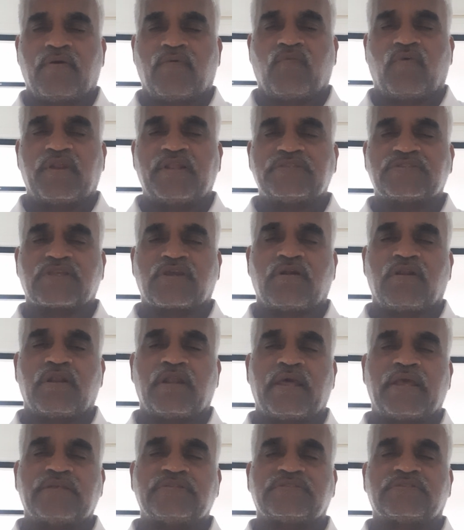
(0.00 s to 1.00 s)
what is
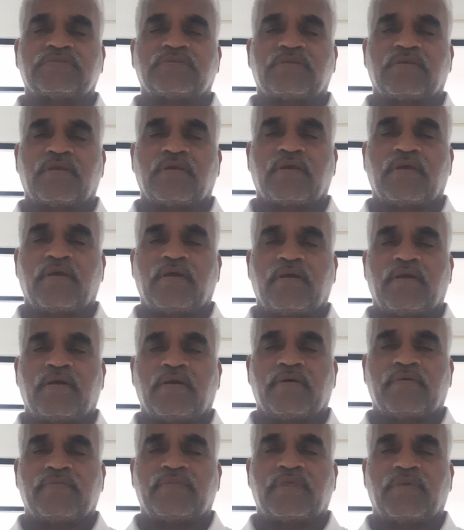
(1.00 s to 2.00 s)
called as
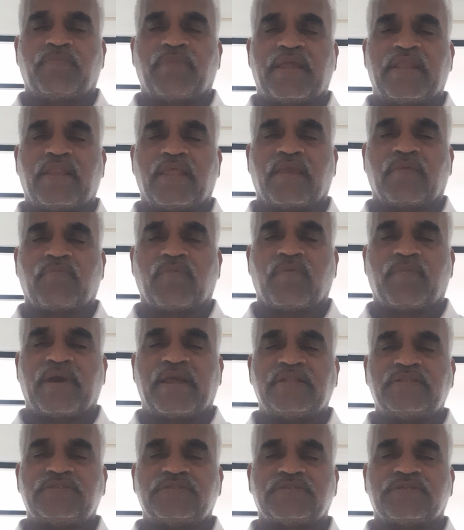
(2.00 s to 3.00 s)
the bending
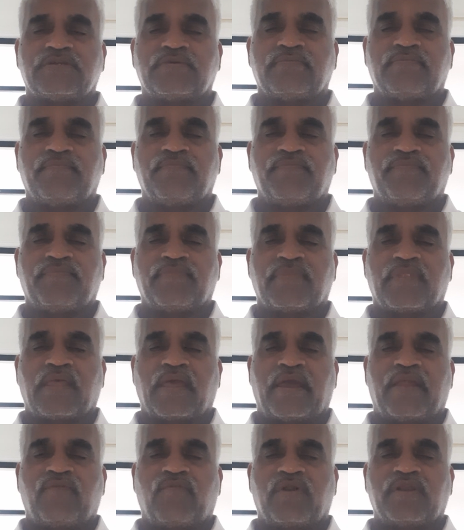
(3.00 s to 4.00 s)
moment
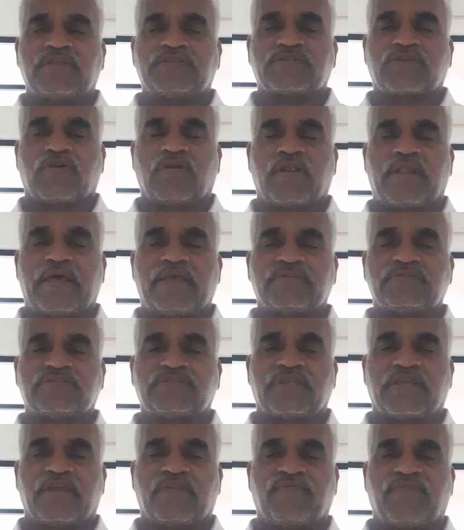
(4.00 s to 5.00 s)
and what is called as
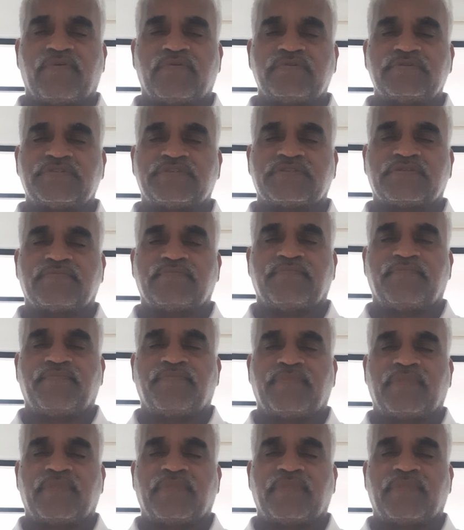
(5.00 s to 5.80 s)
shear force